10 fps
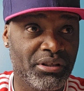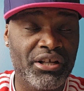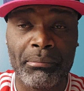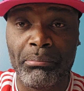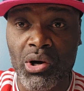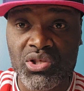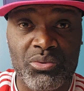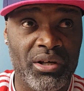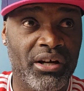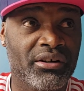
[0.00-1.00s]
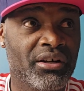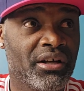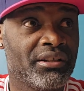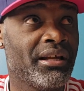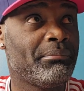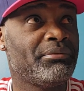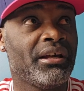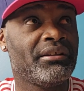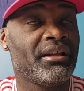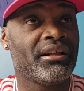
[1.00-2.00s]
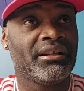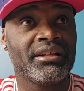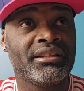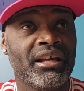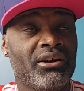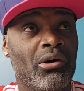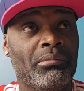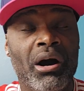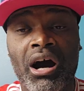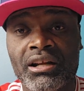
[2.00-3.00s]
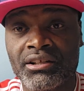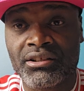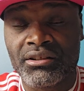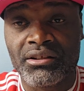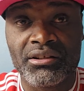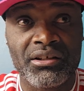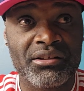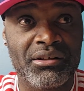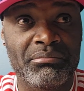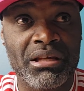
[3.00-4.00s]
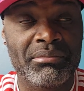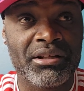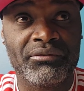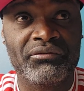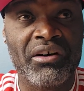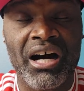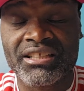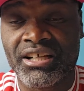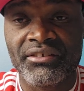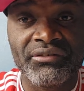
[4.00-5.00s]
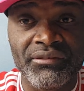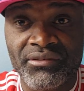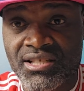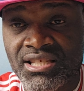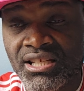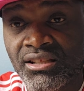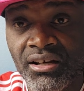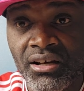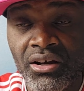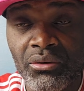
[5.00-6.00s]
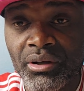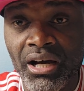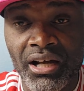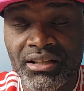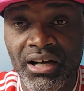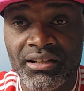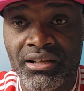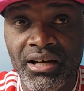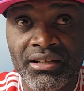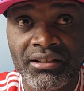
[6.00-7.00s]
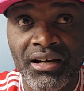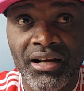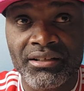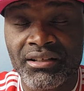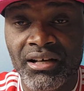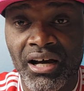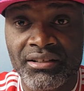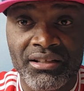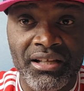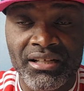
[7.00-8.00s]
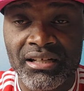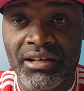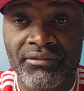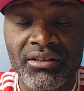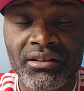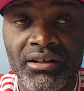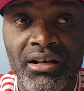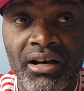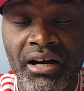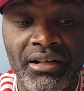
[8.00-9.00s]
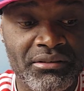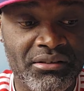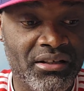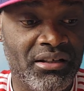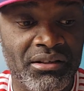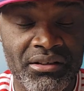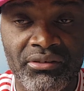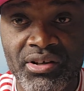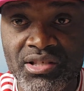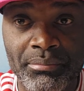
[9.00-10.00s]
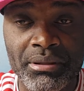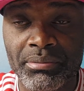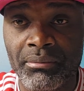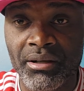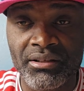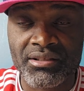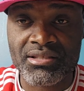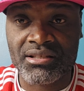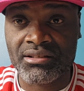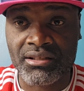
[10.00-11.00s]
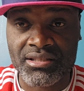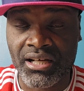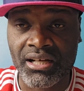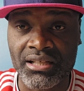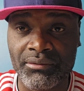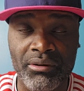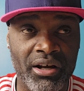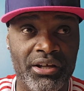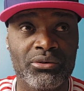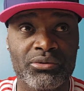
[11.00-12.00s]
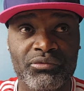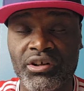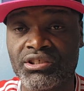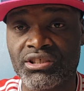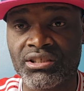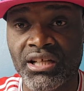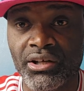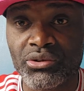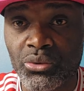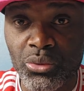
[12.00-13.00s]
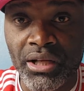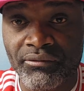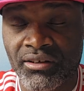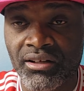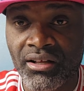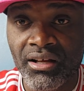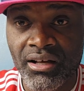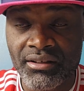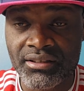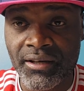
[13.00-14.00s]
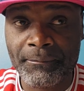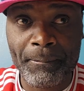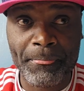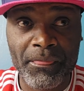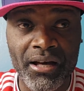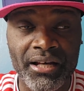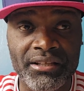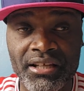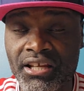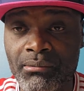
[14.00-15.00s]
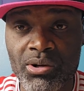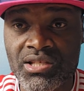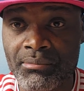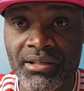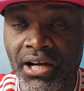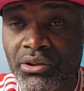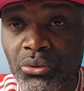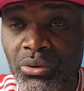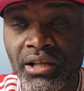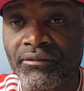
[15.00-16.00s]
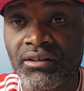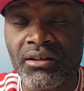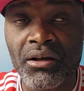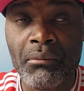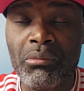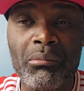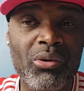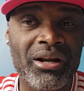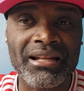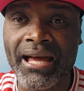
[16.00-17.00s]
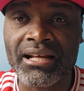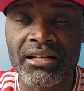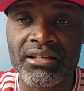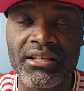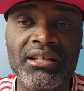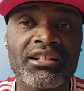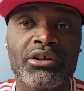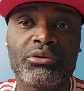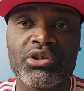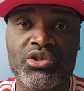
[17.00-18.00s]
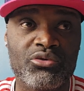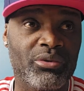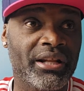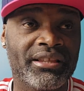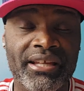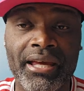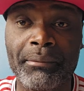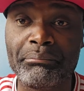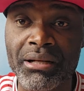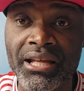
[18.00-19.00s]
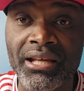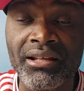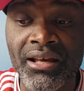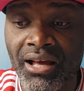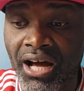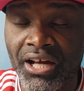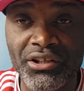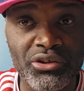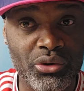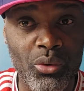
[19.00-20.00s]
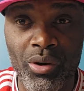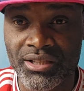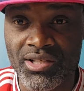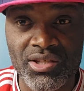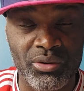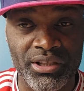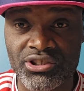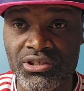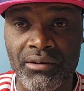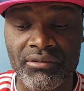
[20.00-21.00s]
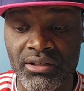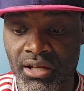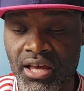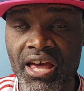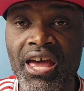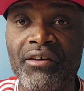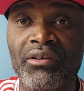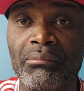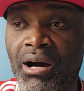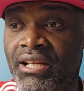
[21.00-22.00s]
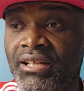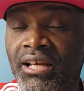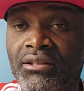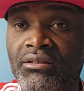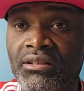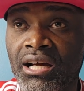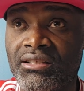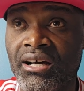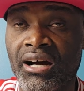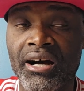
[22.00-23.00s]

ear bus where they take up all of the maybe the 40 or the 50 seat and the nether level and the rest of people at the second level, because you know Virgin carry two level, yeah. And the Airbus them carry two level. But more likely, England will just rent a plane and you don't want to see how they travel. Everybody get that